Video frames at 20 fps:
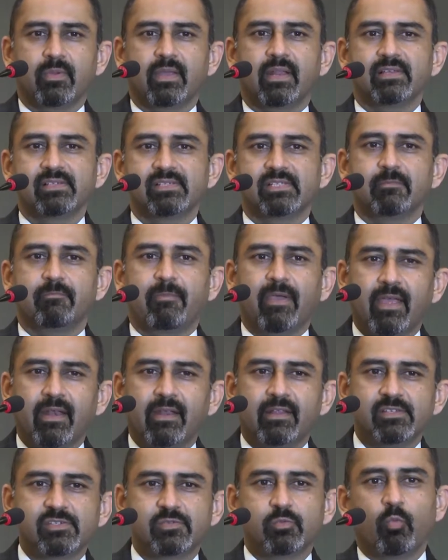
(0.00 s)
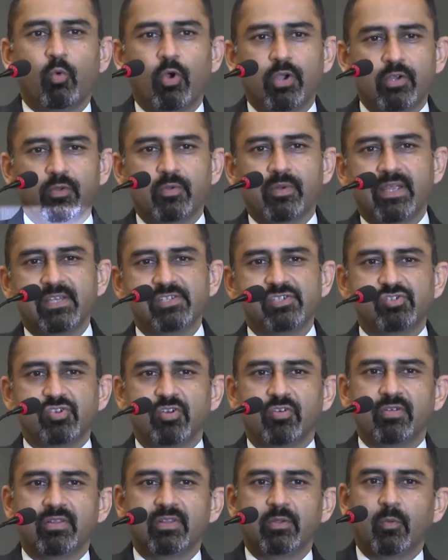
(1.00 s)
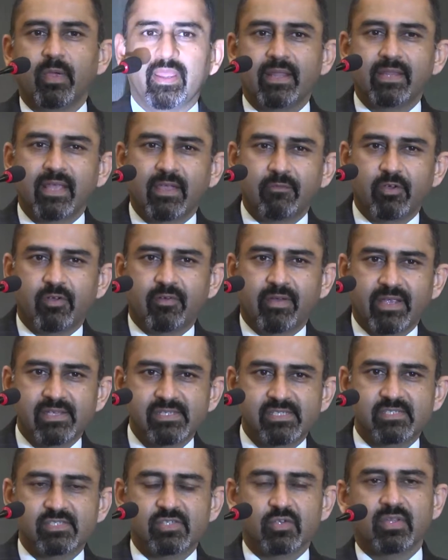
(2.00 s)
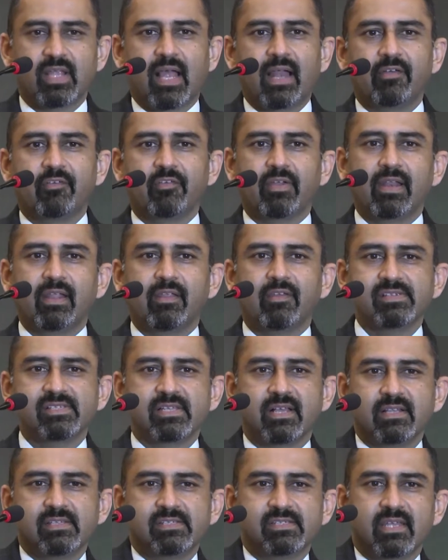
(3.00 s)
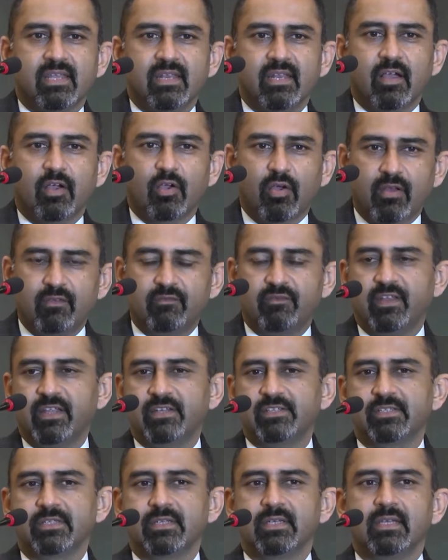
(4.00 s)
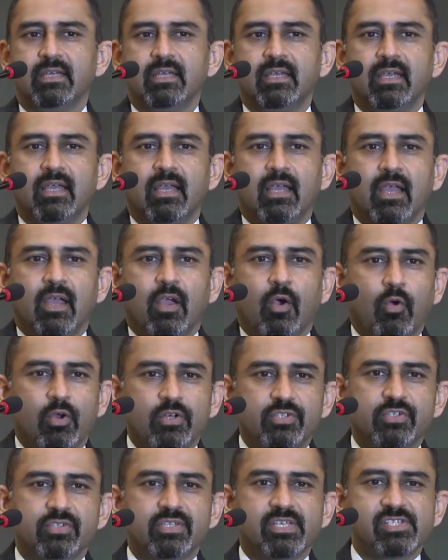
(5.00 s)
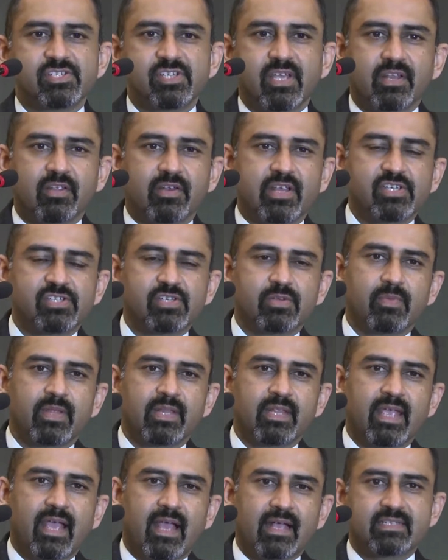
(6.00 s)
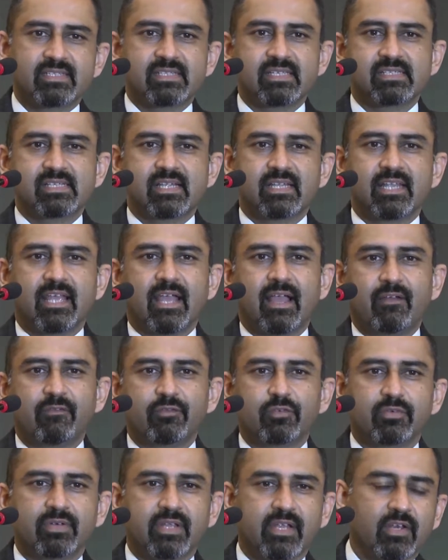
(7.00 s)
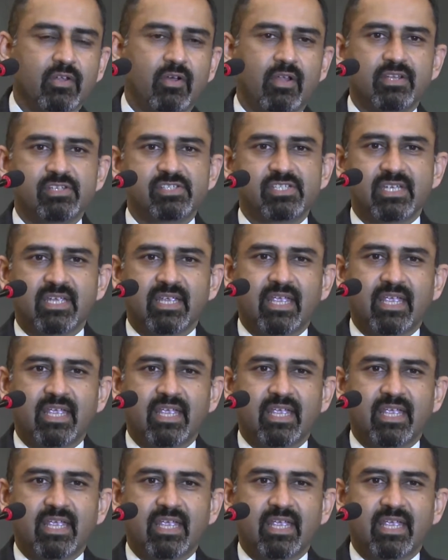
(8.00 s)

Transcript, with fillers: whereas the parents want to raise children the way they were raised. So that really results in a conflict. Also this generation with the access that they have to technology,